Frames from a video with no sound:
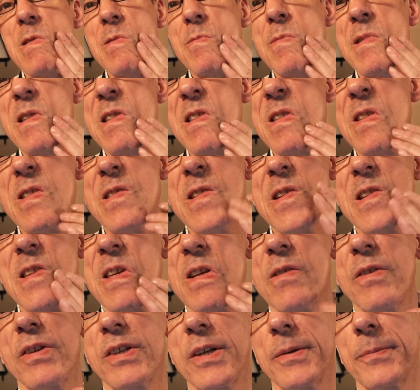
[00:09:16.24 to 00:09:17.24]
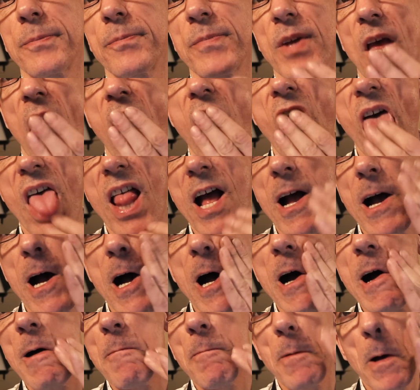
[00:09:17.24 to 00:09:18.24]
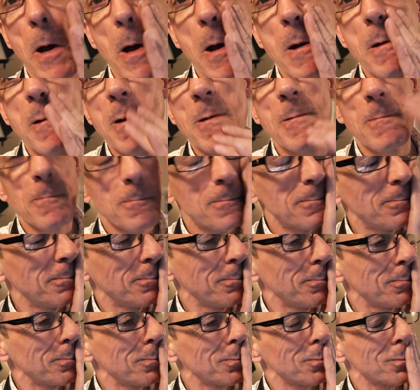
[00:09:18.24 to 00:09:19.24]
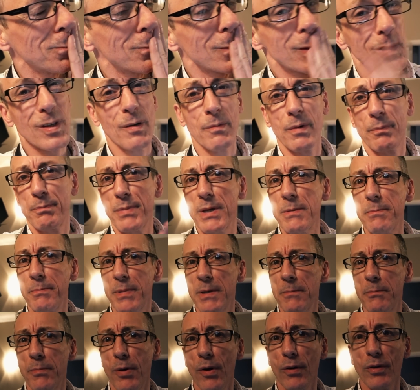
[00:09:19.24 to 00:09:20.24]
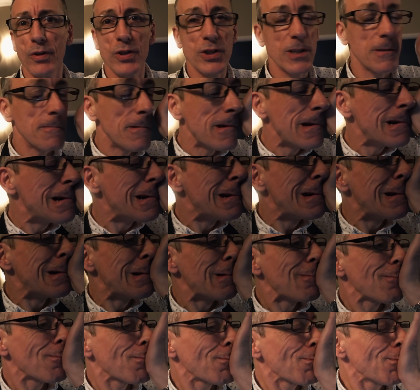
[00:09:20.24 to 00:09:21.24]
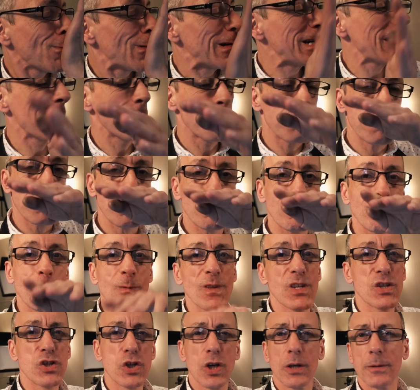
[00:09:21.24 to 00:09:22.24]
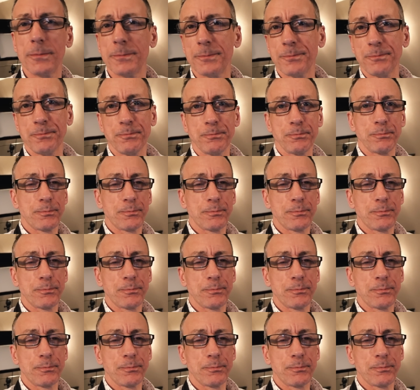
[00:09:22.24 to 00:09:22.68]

Am I dirty with him? Yeah. Um, I've been, been polishing. Um, so,